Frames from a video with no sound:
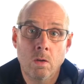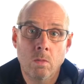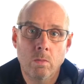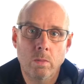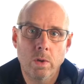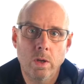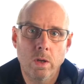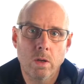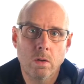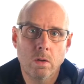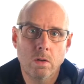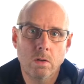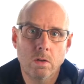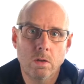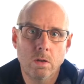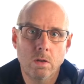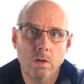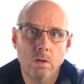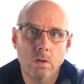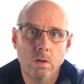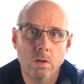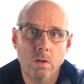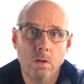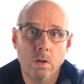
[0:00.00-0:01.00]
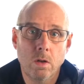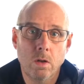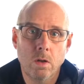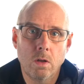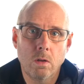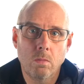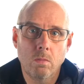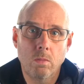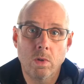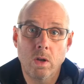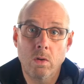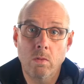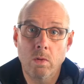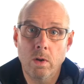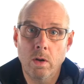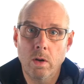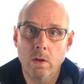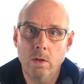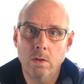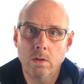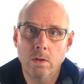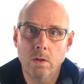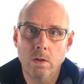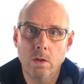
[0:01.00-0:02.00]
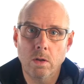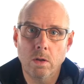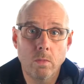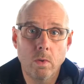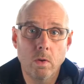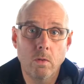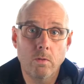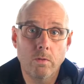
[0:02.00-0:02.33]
be consistent, be realistic,